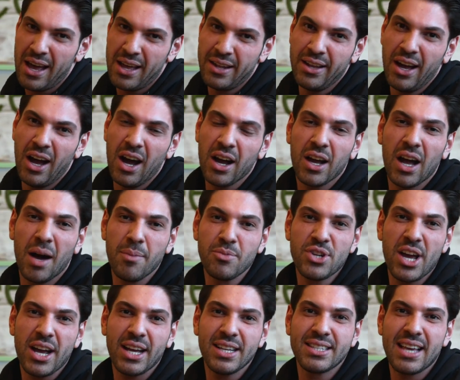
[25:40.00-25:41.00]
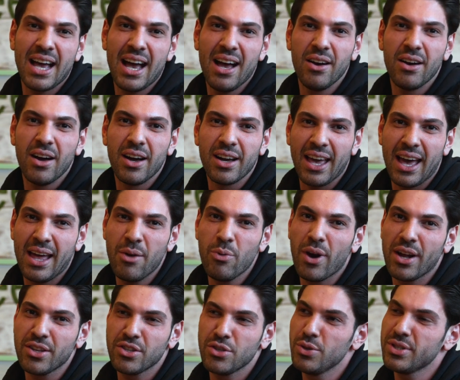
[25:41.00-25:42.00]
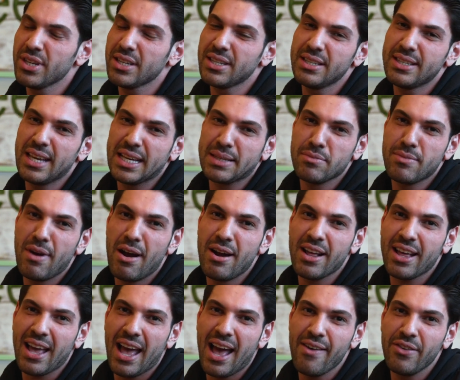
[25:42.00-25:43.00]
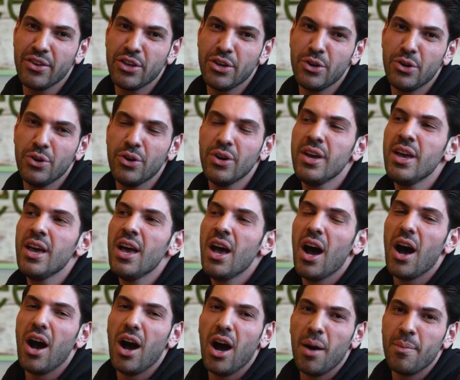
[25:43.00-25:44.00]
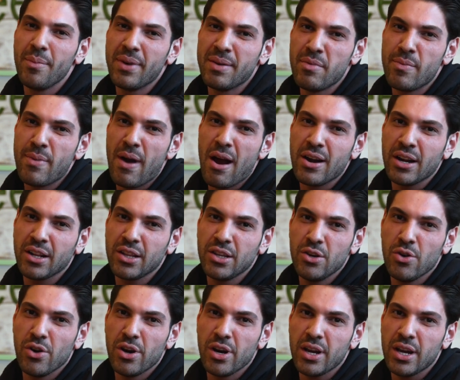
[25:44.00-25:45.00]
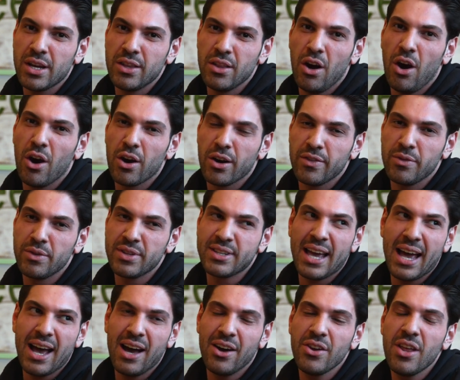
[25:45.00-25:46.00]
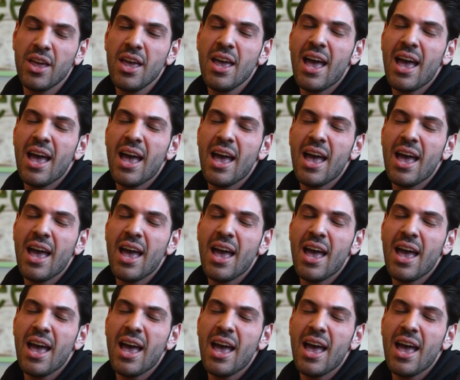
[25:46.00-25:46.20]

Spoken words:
And come check us out. Again, we're at 266 Mamaroneck Avenue in Mamaroneck, New York, in the heart of the town.